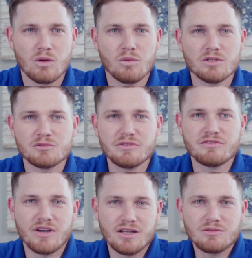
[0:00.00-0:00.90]
Once we
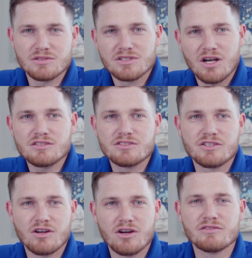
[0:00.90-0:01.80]
find what's causing
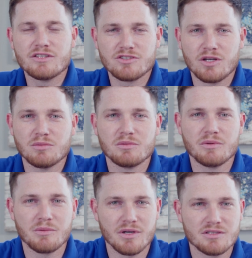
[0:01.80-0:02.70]
your RV trouble,
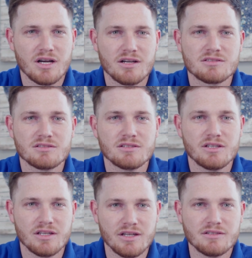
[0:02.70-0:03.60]
we work
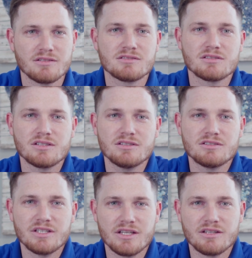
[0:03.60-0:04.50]
tirelessly and endlessly
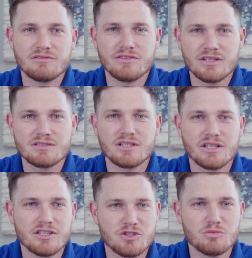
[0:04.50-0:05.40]
to get it fixed and
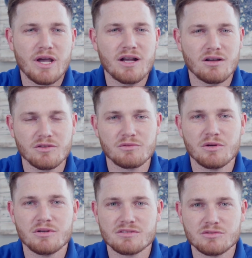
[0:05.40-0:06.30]
get you back on the
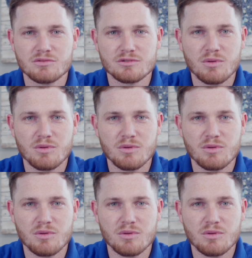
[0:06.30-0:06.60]
road as soon as